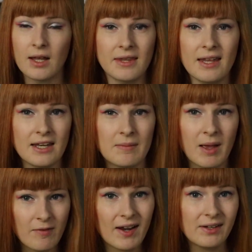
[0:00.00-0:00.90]
And then in
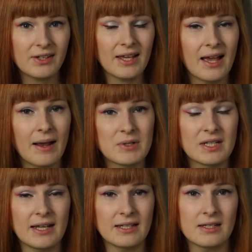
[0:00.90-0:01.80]
my final year I was
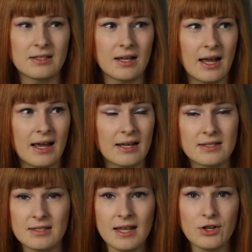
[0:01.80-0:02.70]
elected as
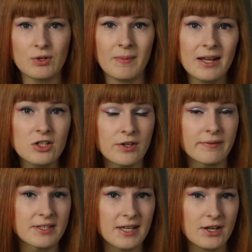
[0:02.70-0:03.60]
the station manager
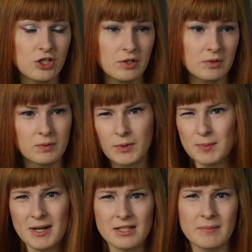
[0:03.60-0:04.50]
of the station, which
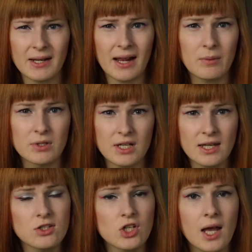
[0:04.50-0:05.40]
basically meant I was
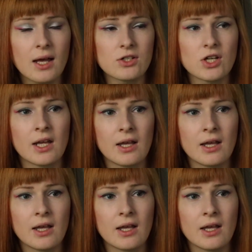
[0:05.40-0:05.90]
in charge.